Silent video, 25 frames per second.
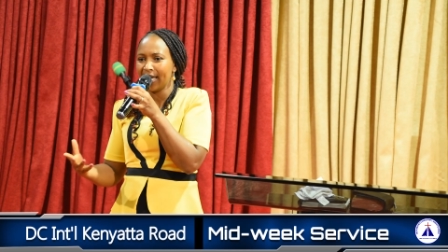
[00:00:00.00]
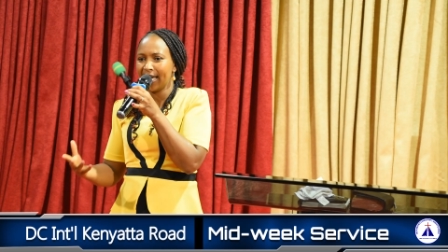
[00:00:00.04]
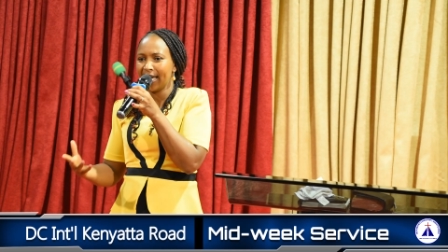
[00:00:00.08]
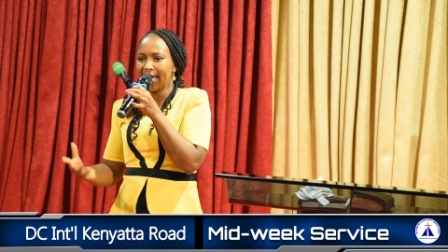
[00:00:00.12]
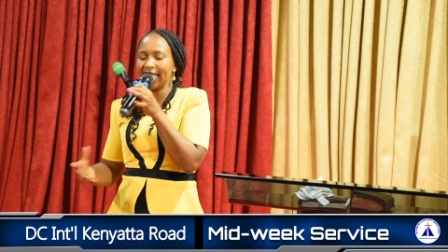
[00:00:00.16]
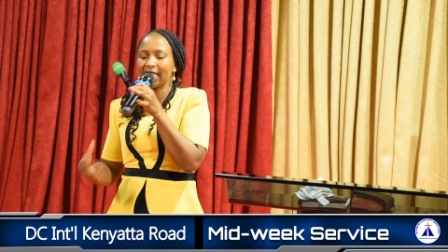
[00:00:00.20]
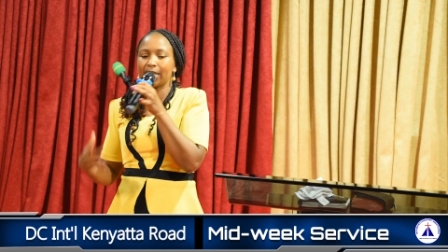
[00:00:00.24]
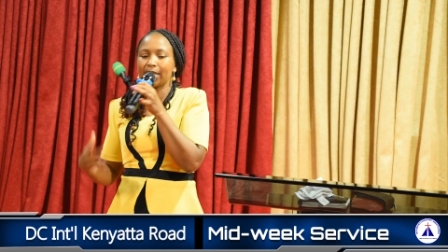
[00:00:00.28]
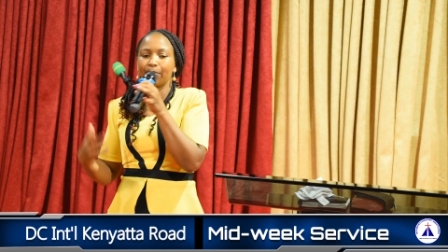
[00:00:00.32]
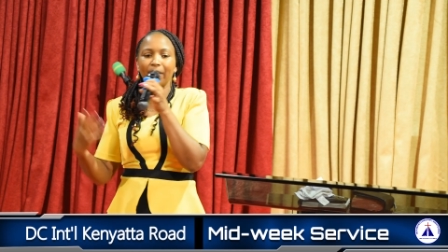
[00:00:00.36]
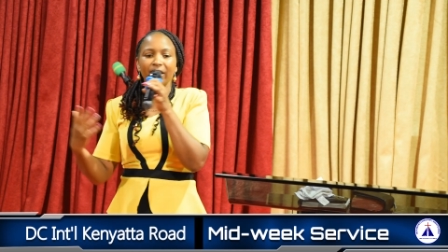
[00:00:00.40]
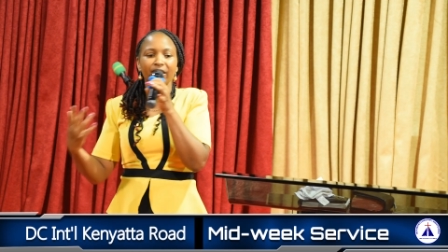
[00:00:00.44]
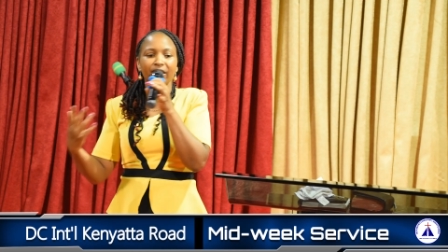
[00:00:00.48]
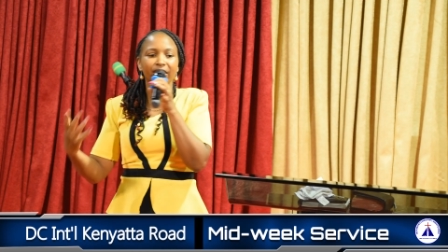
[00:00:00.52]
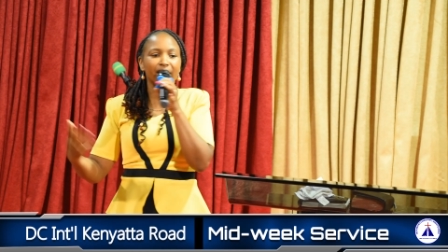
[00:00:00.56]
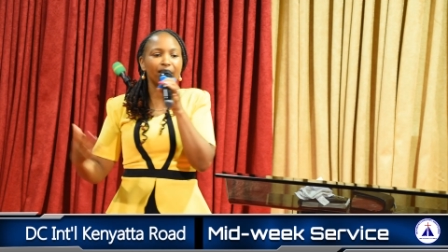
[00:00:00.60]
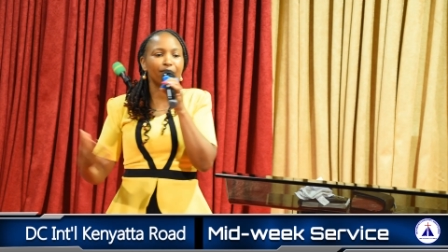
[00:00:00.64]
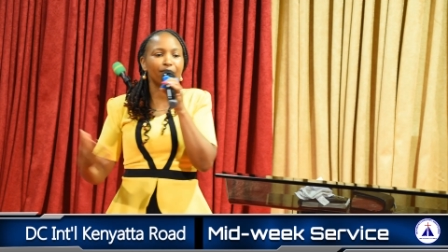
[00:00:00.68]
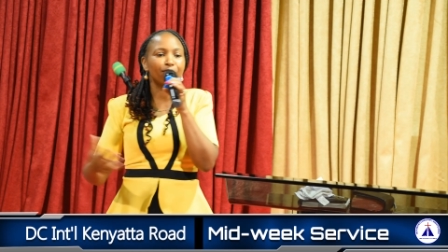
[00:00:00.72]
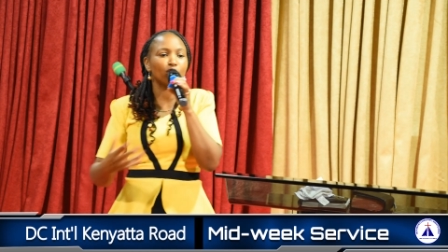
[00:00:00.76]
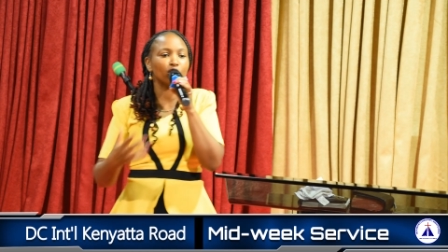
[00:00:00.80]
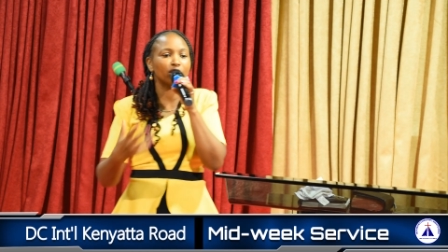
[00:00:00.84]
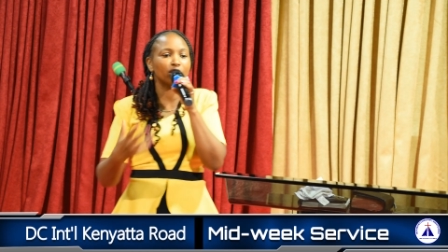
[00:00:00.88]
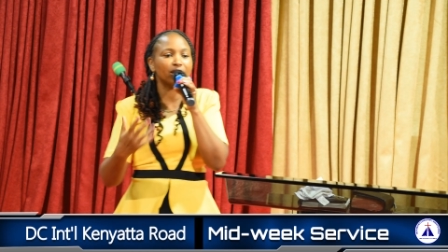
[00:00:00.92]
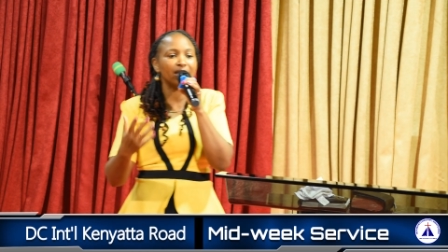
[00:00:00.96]
especially
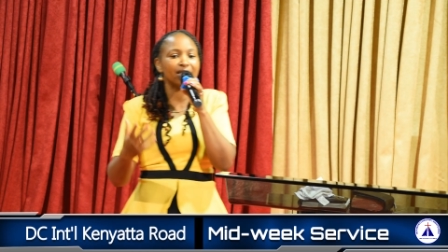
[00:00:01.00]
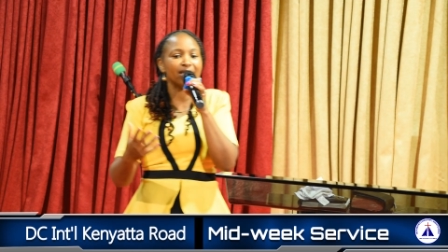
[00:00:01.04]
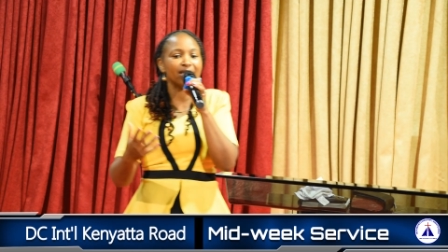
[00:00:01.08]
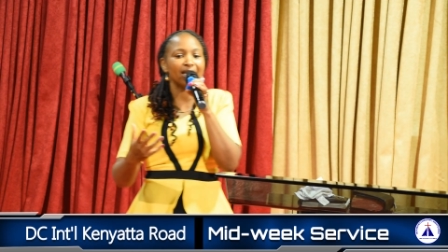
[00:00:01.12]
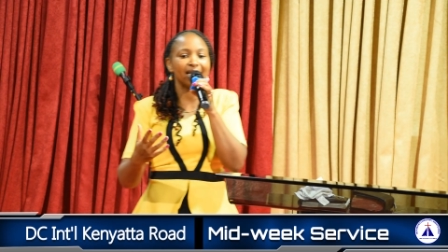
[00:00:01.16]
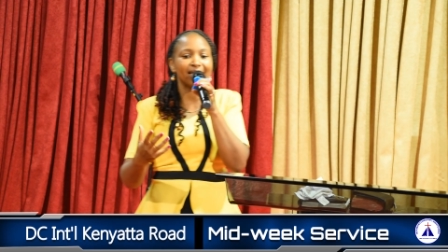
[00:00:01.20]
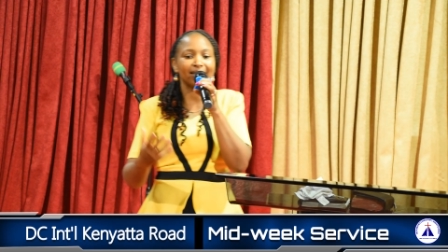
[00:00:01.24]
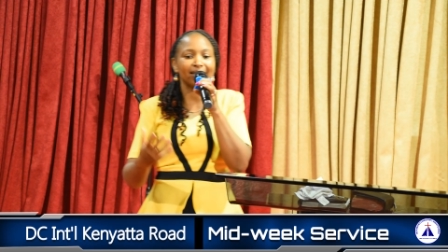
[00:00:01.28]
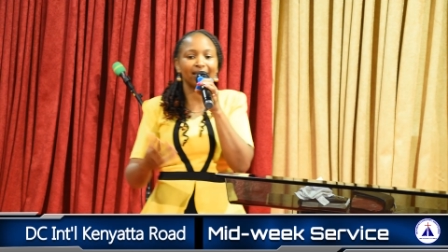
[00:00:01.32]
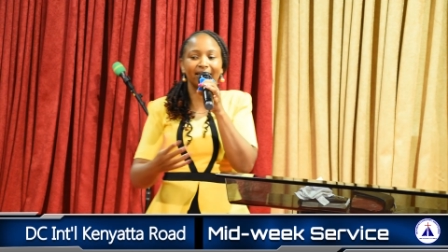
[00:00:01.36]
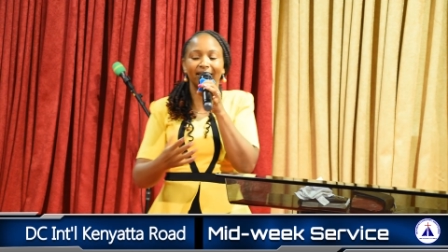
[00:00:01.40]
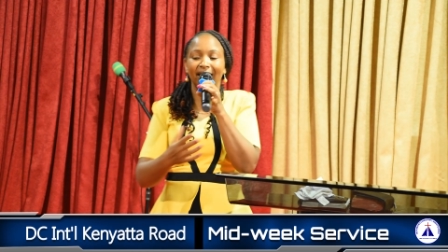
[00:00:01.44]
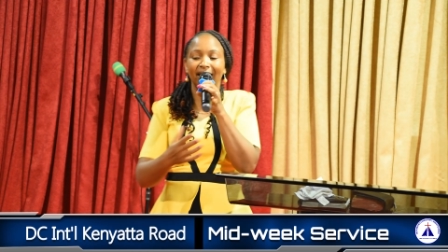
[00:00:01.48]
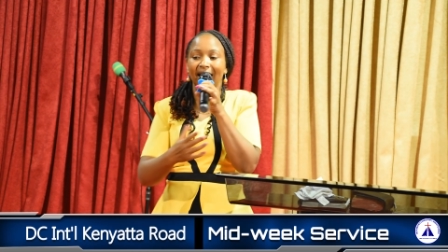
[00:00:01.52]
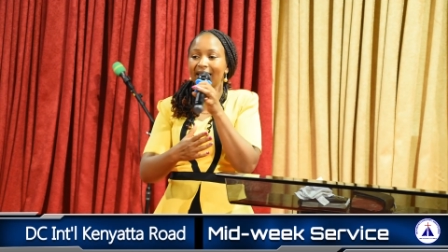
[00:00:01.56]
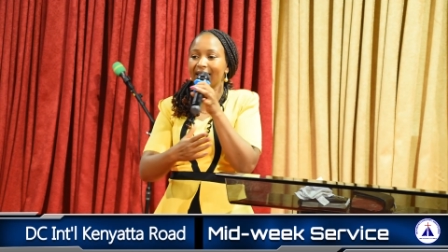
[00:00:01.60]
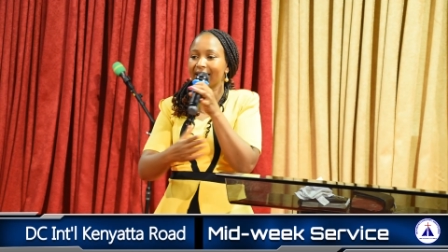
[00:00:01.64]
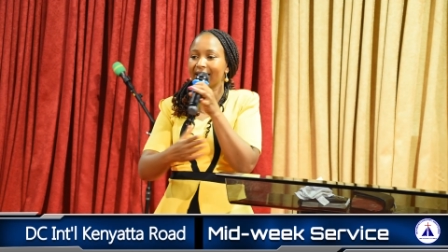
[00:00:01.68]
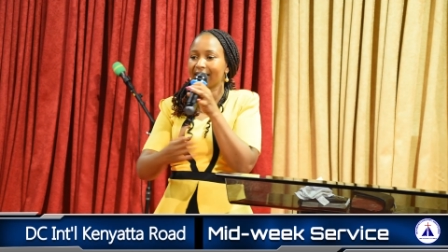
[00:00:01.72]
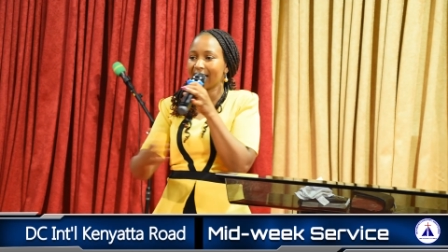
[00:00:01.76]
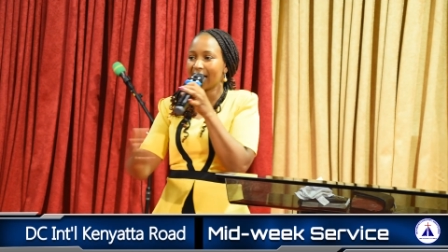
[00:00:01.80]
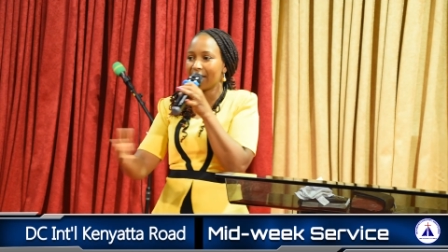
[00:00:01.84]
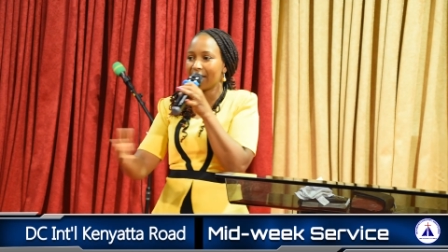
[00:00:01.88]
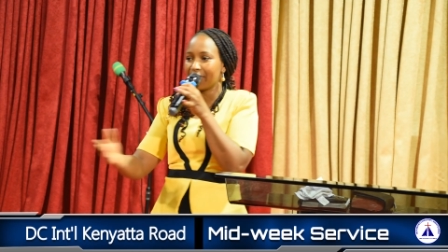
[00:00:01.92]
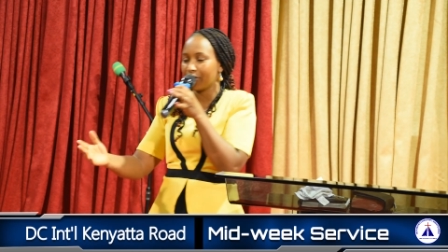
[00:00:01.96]
for teachers that are
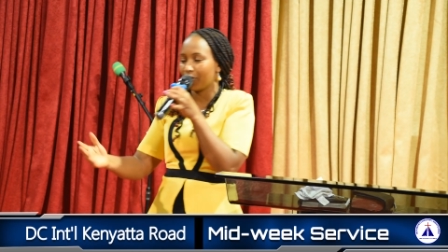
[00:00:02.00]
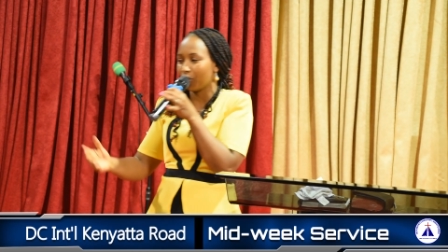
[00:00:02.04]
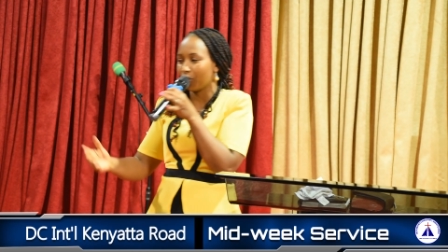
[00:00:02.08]
served